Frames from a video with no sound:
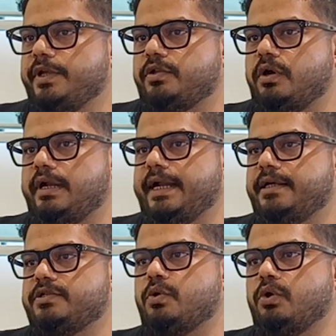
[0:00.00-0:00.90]
We thought, let
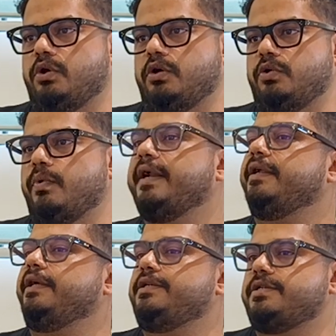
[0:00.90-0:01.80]
us hold on to
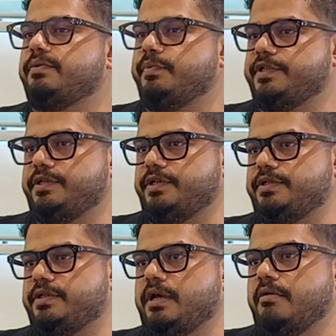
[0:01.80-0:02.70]
one niche, which
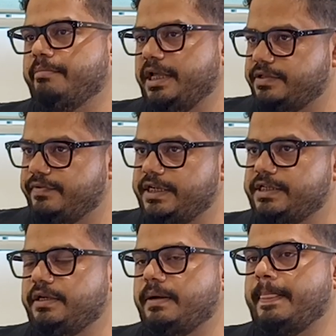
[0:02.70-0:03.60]
is men's
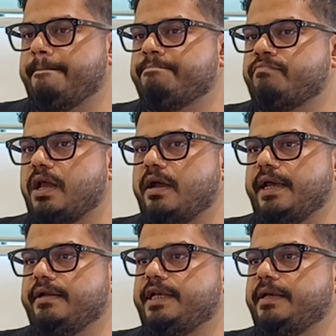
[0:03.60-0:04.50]
fashion.
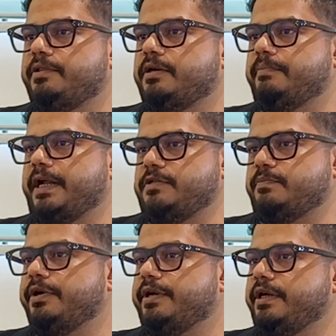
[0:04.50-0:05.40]
Again, keep the price
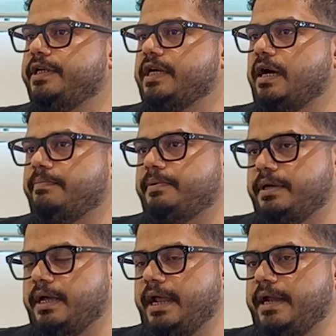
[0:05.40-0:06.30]
point really sharp
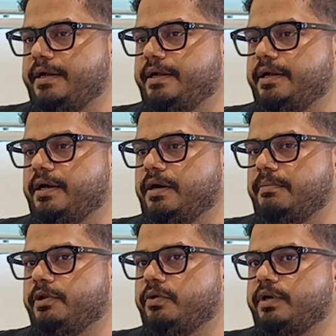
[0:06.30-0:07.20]
and
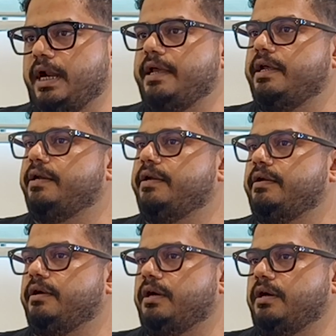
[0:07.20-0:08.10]
try
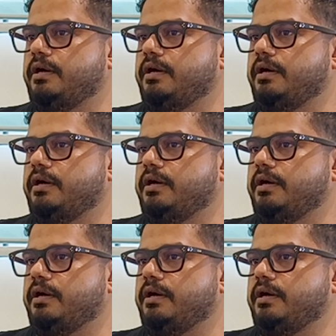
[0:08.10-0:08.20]
and